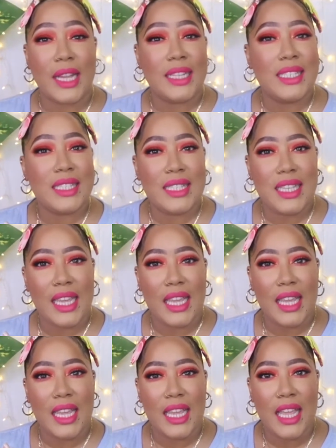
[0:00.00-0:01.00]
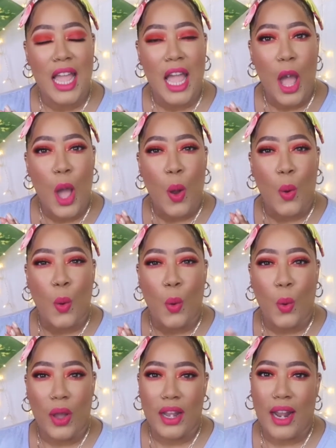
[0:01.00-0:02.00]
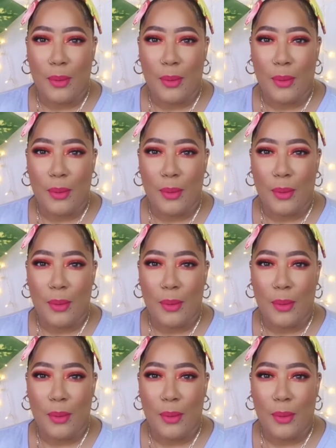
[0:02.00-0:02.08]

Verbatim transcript: like to see what